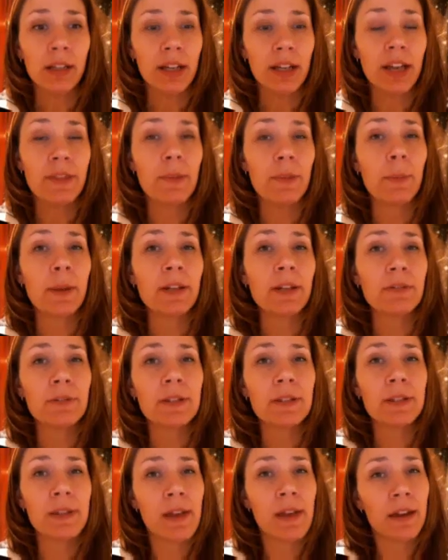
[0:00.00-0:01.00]
And the
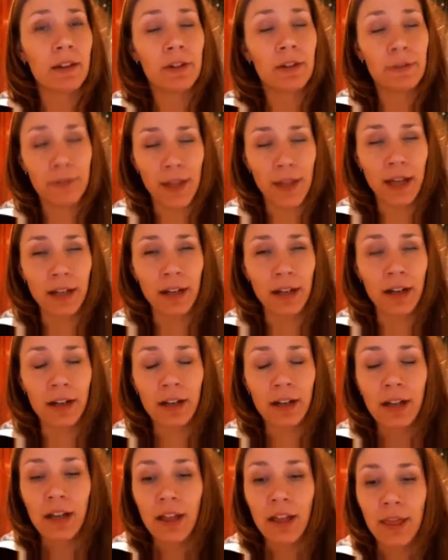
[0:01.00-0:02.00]
benefits of that
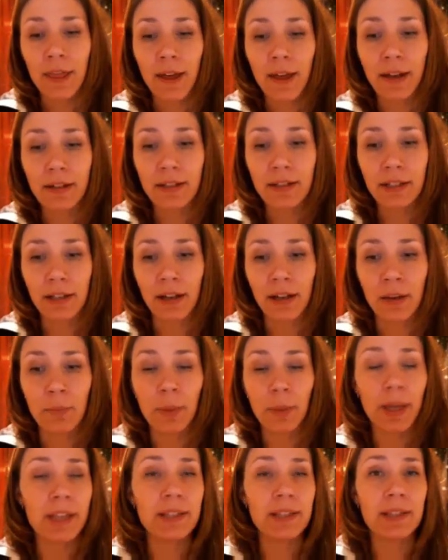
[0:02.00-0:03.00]
are that
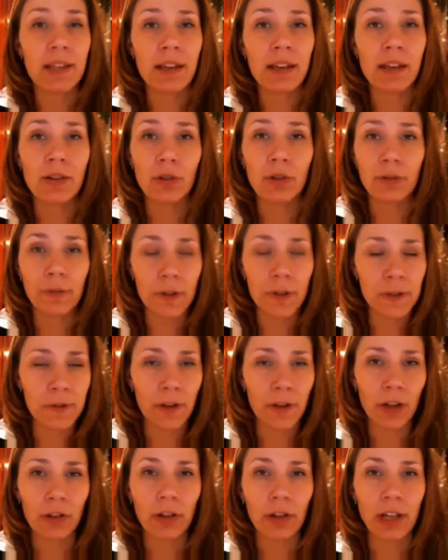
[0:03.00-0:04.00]
PC or
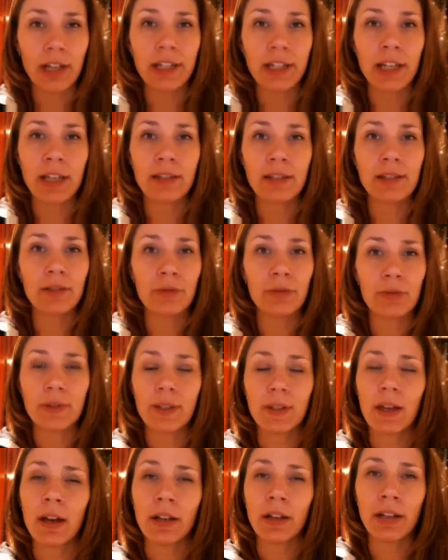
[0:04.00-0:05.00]
phosphocreatine stores
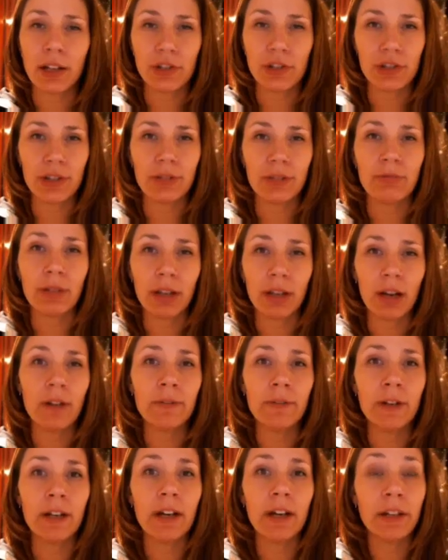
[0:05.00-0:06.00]
can't actually
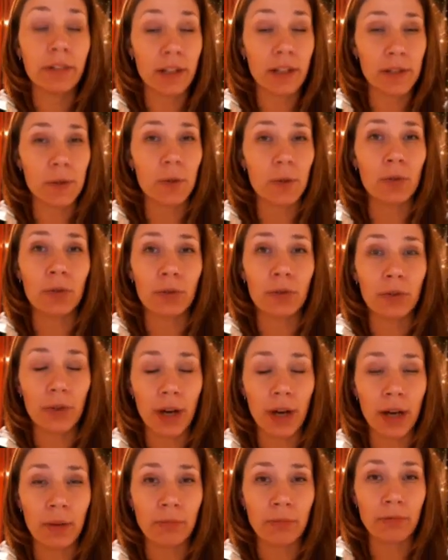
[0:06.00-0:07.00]
recover unless you're
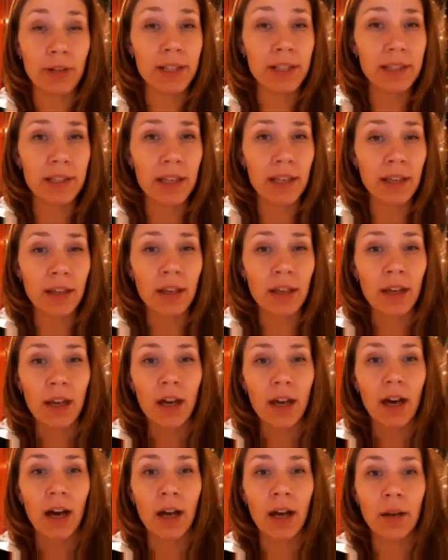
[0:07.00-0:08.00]
resting.
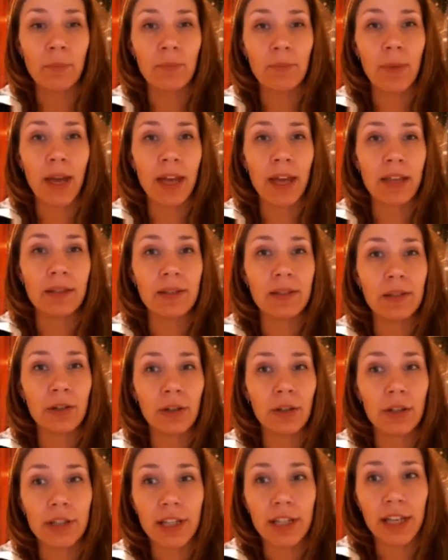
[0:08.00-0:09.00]
And so
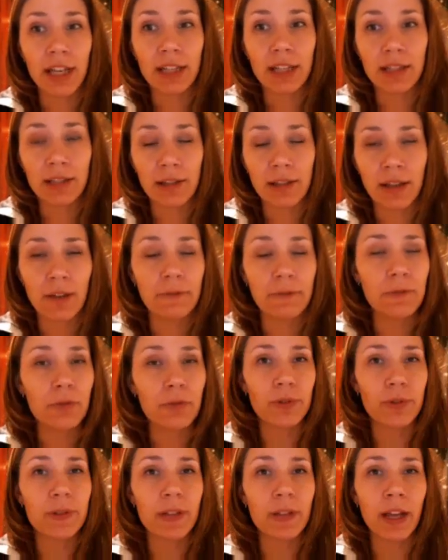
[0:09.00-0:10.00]
to get to that
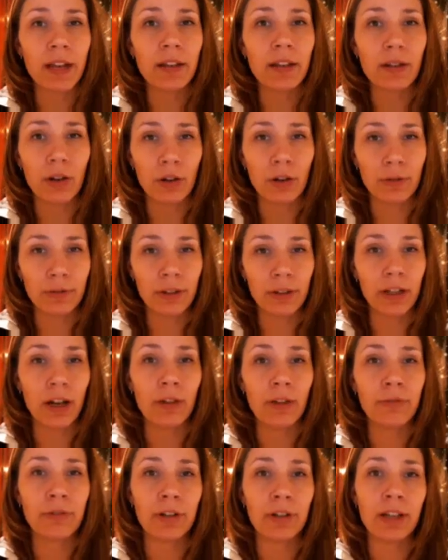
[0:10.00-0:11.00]
state of
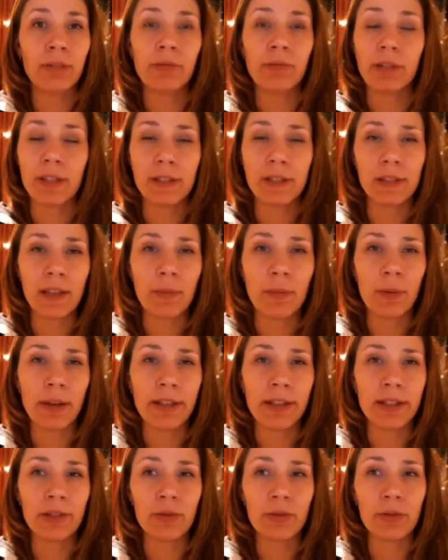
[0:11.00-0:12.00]
recovery with your
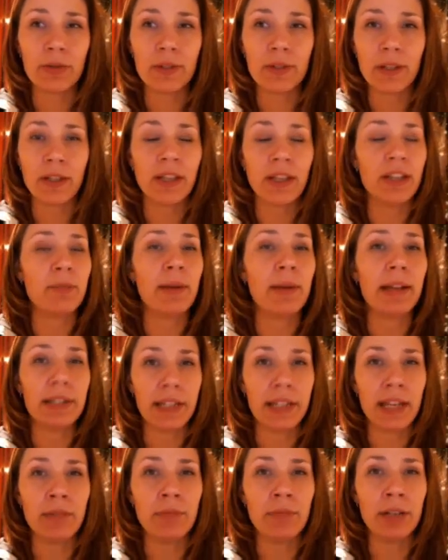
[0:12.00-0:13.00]
CP stores, you need about
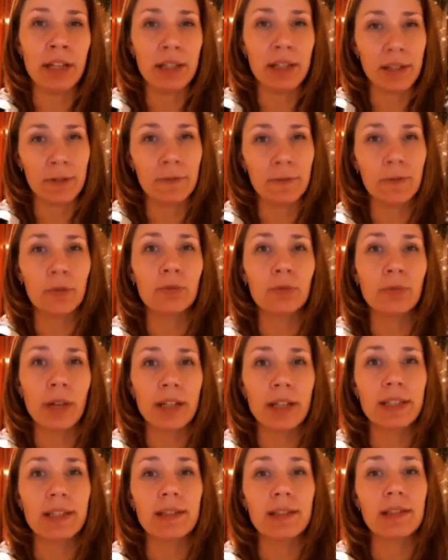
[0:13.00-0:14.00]
10 minutes of full
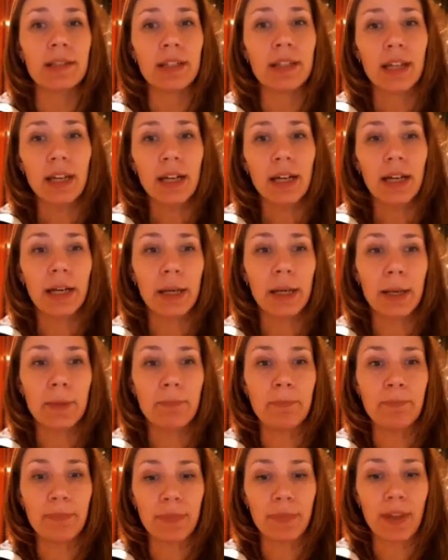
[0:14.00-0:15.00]
rest.
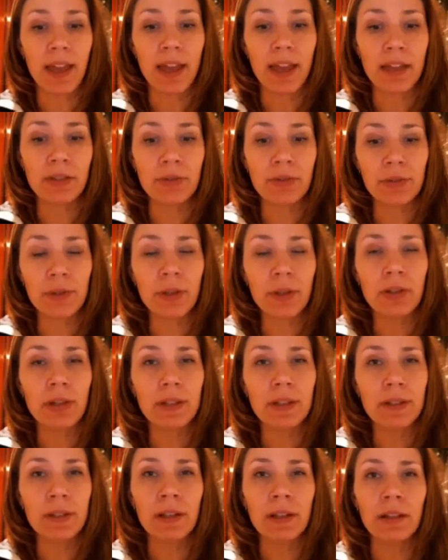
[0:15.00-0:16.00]
And also
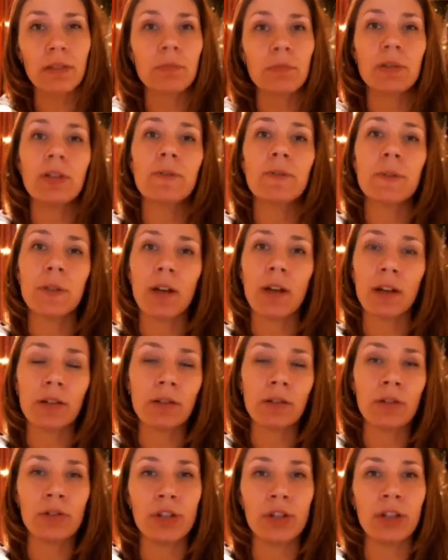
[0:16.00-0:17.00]
there's an element of
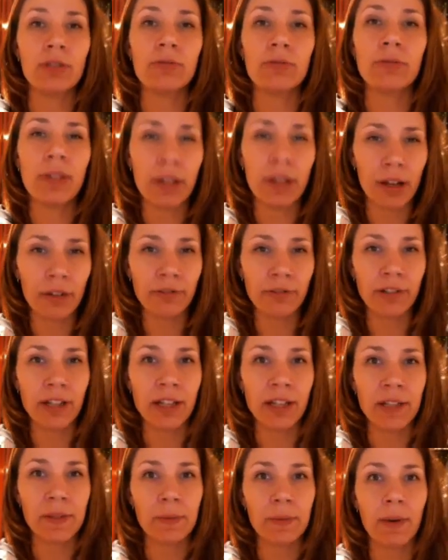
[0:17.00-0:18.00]
psychological
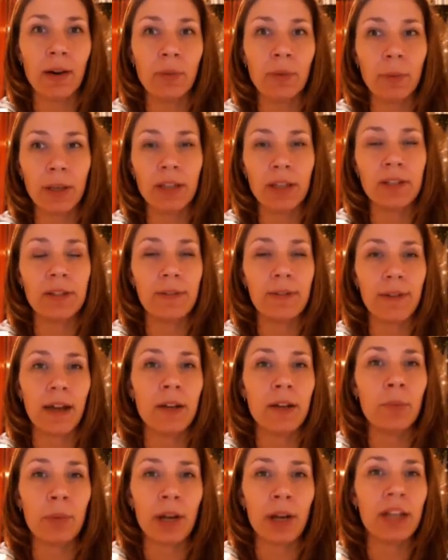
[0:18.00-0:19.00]
recovery as well, because you've
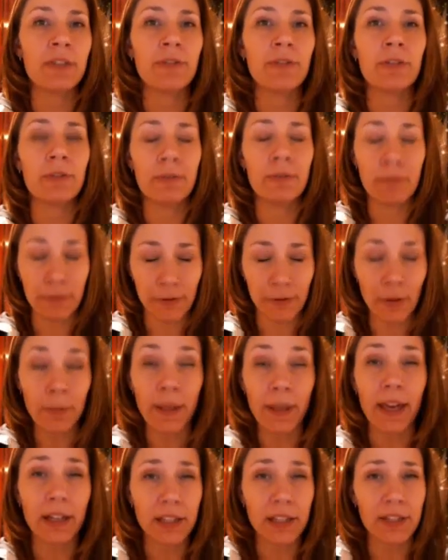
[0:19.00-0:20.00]
had a break from
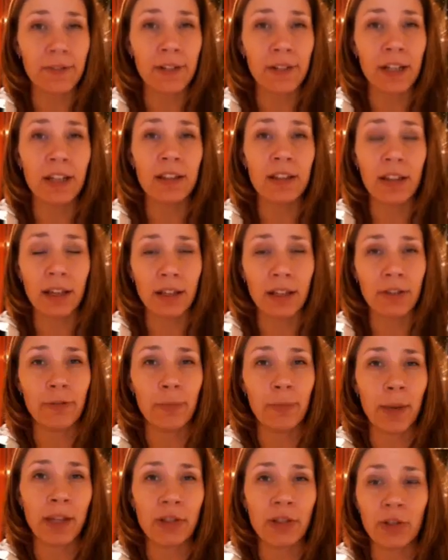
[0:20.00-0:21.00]
the activity that
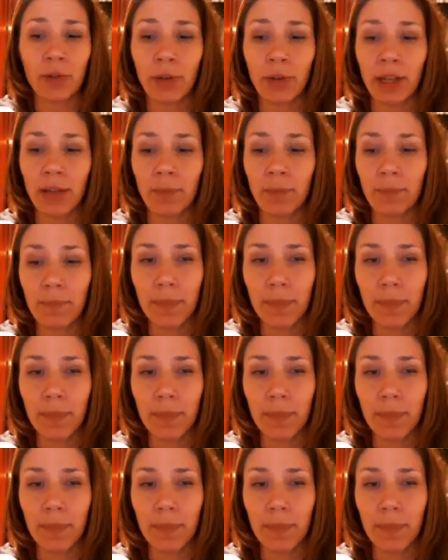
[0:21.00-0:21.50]
you've been doing.